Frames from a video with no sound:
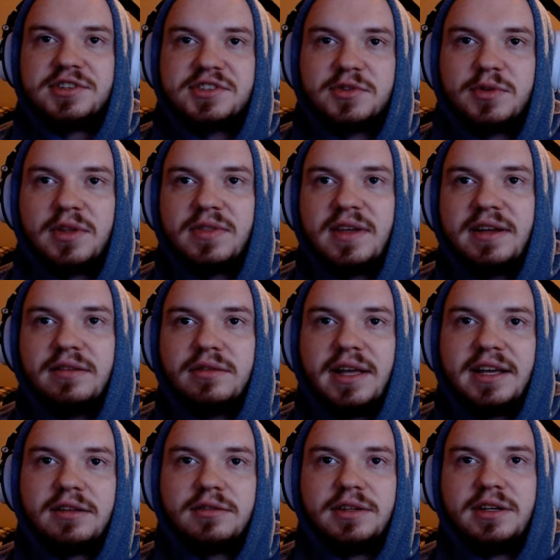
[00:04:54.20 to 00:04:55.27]
so that they
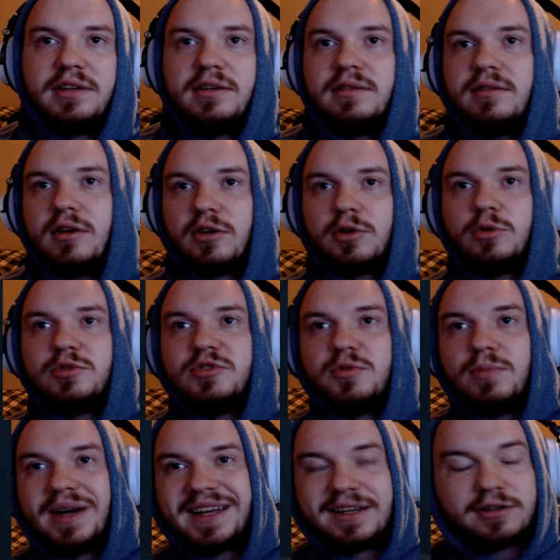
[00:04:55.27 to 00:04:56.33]
likely are going to
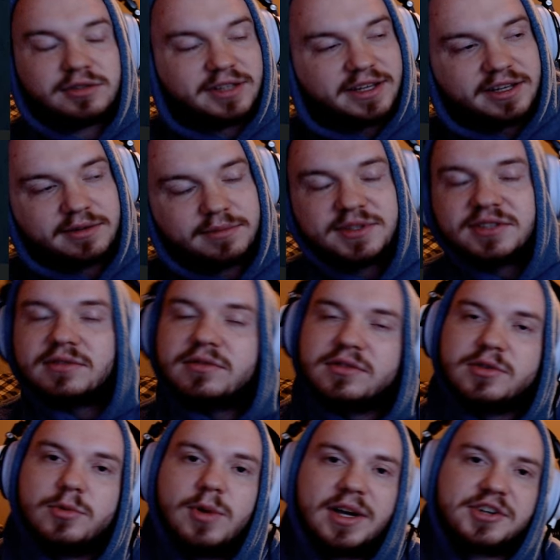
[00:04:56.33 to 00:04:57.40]
buy claims
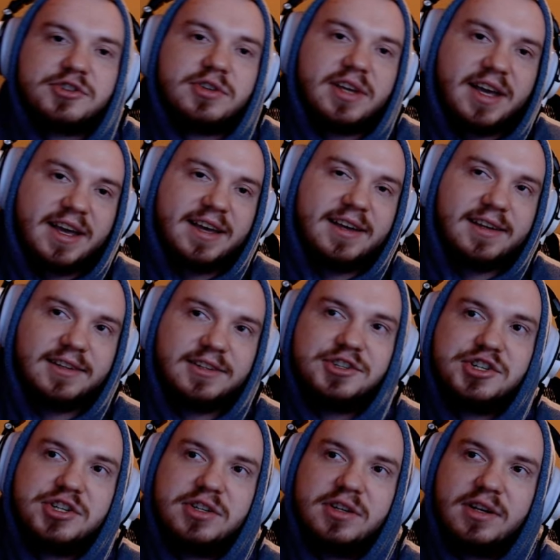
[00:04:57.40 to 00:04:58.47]
to actually
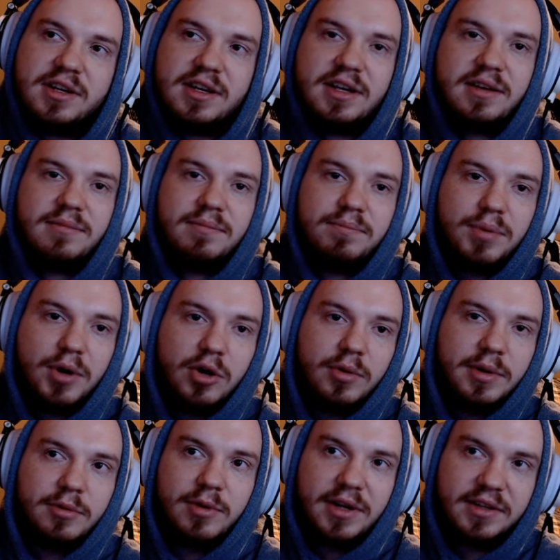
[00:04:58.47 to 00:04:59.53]
hedge
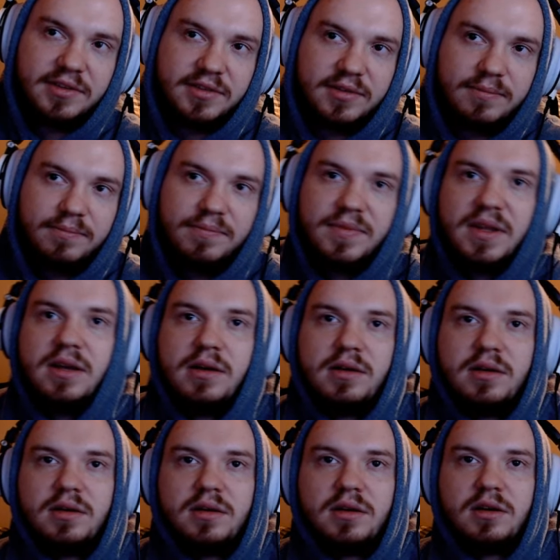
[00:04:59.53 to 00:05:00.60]
borrowing rates.
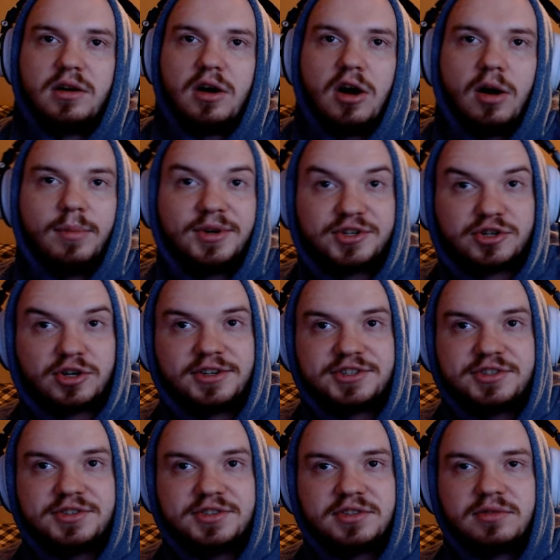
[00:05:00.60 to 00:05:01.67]

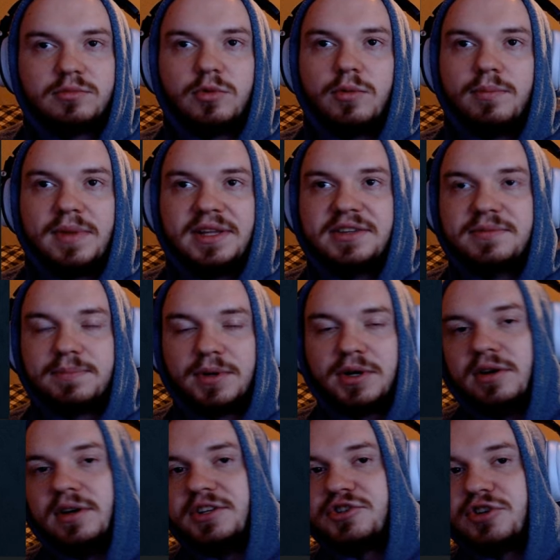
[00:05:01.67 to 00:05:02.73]
Arbitragers will mint,
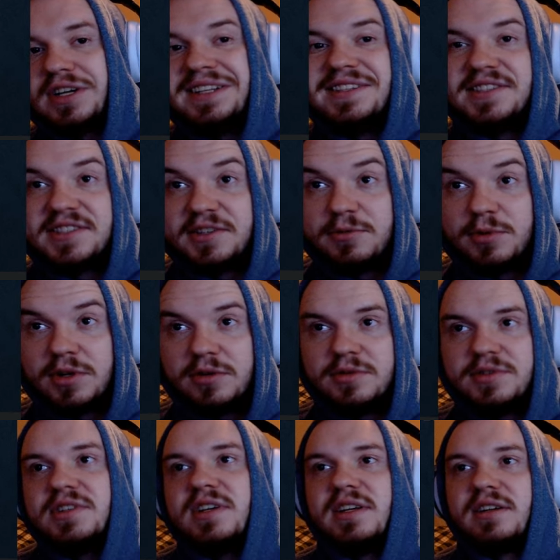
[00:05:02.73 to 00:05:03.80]
burn, and trade
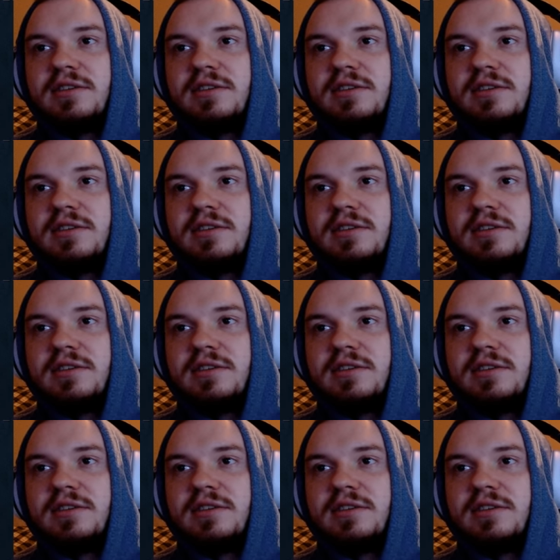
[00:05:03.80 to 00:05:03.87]
zeros and